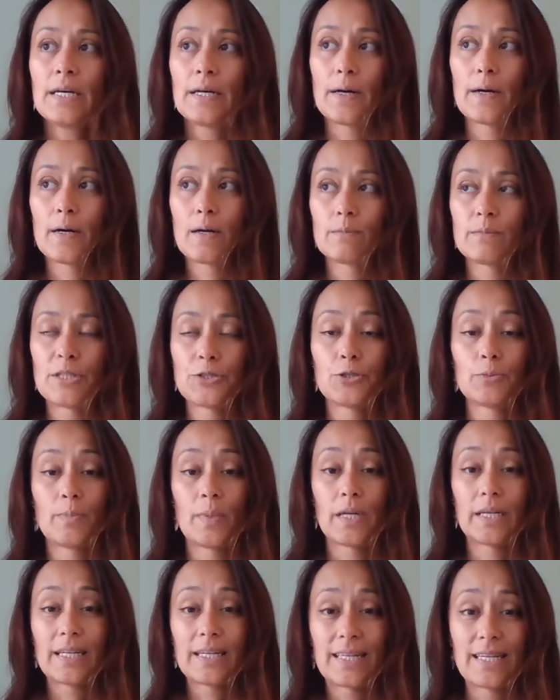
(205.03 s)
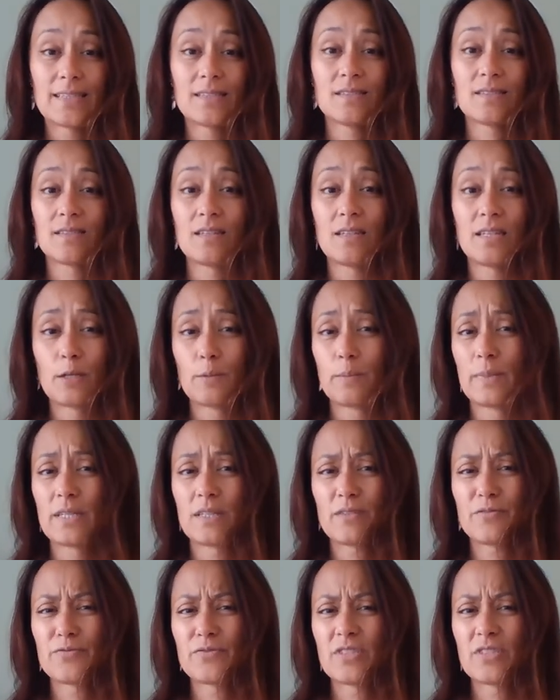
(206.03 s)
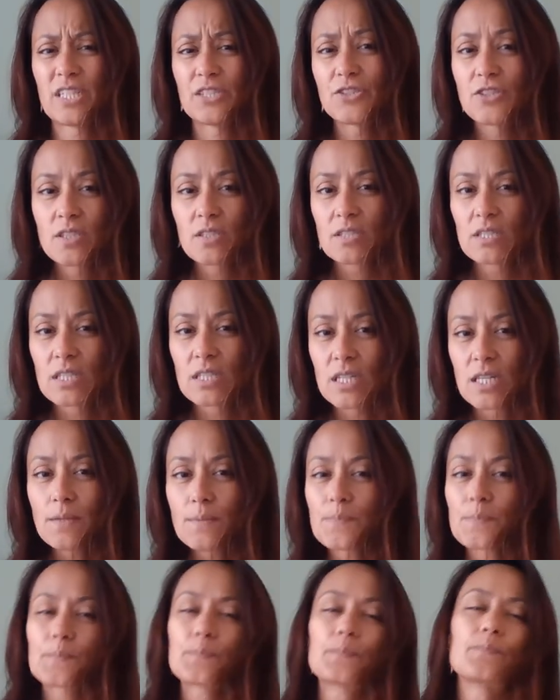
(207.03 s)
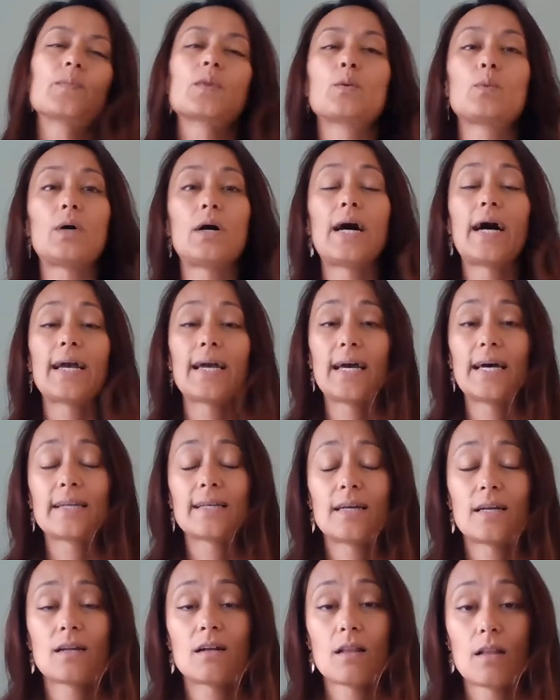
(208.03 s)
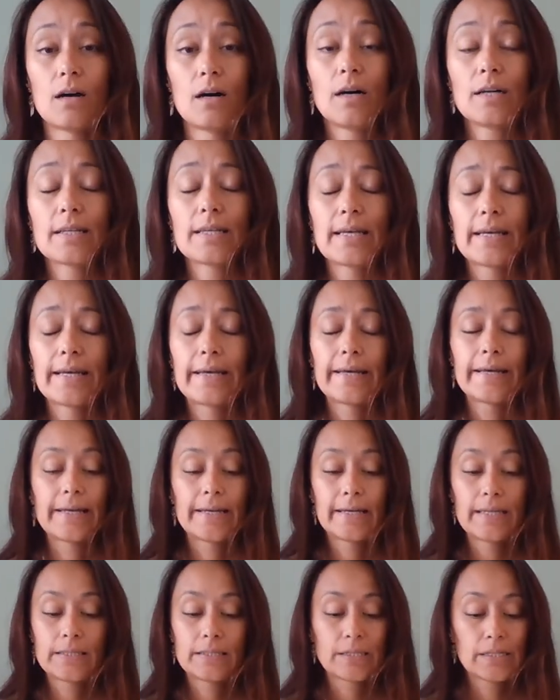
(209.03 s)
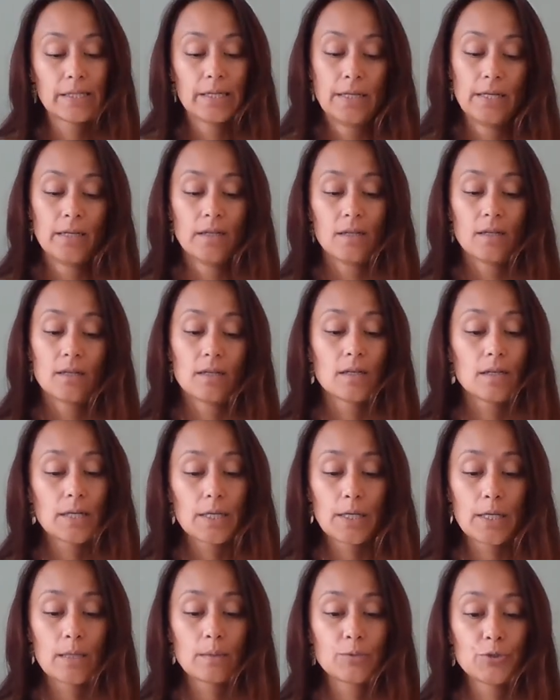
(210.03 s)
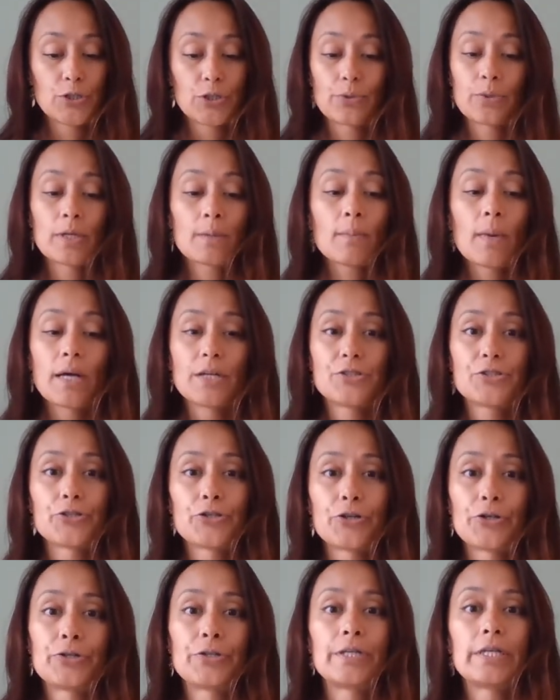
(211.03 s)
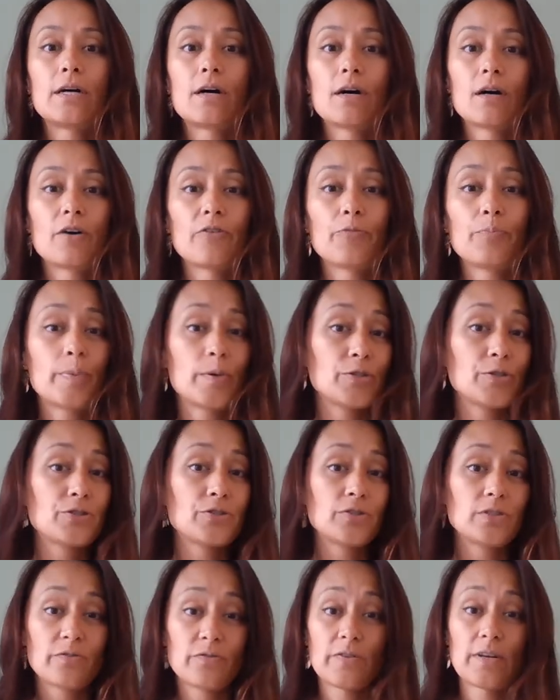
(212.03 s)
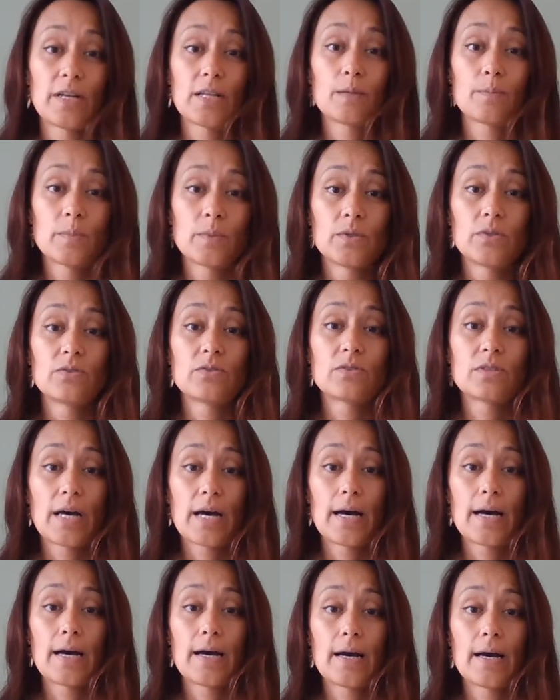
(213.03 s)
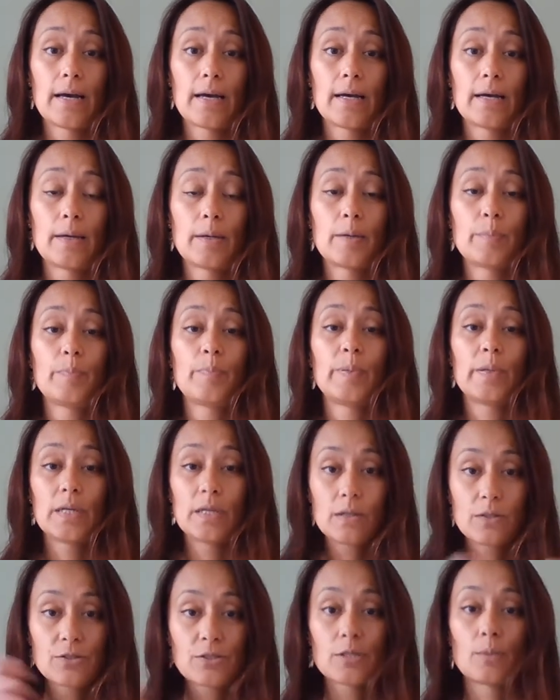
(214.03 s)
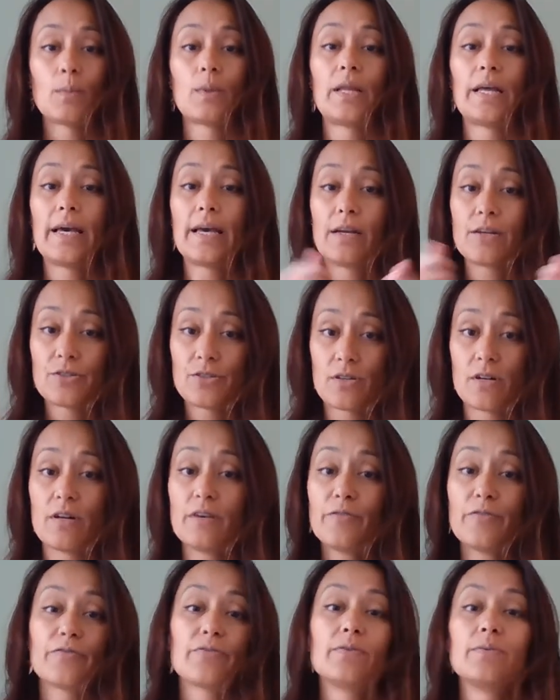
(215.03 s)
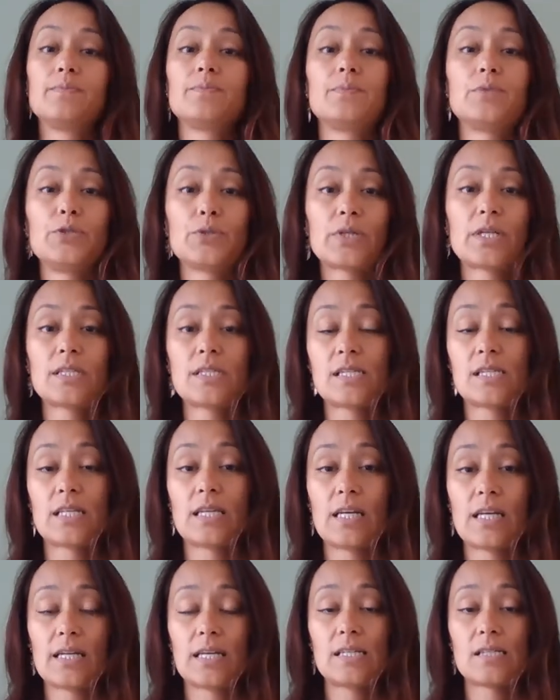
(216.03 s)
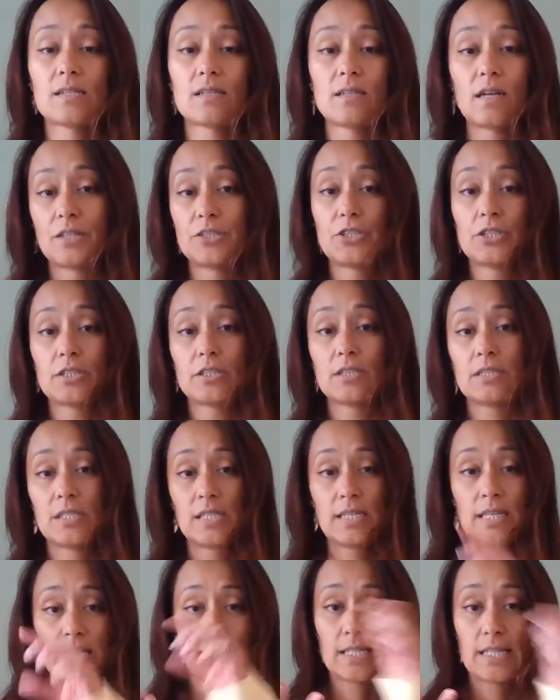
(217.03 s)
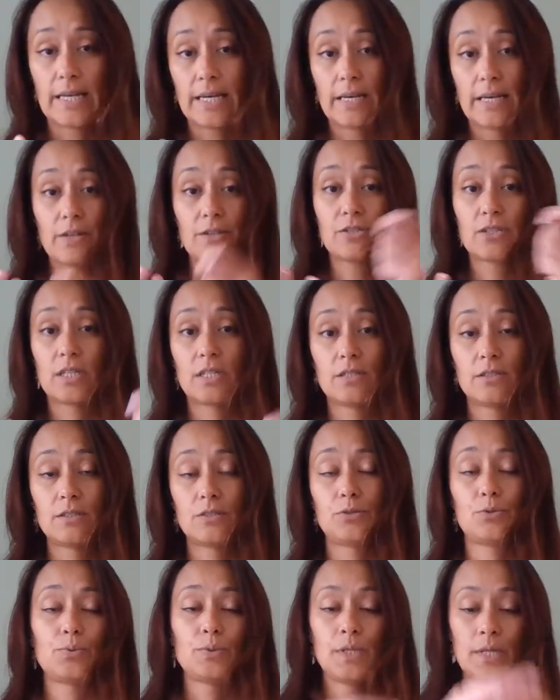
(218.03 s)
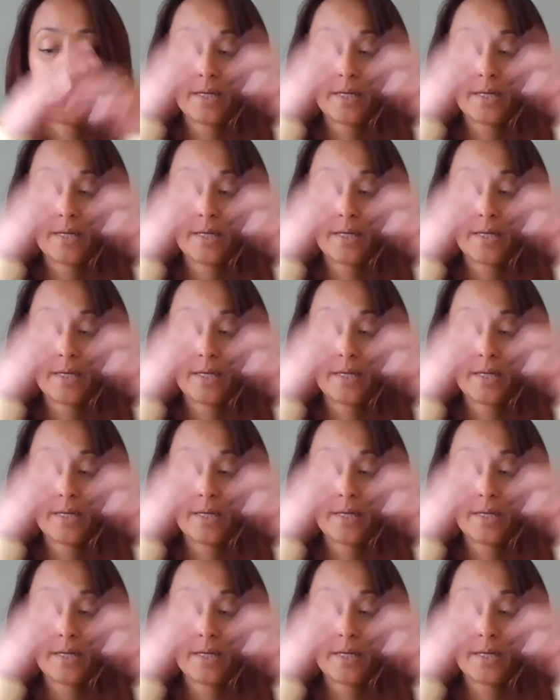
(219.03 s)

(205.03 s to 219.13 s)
that your body gets a little bit of tension in it. Well, I had that a lot, and during my journey of personal development, I peeled some layers off. You can see it as an onion; it has layers, and you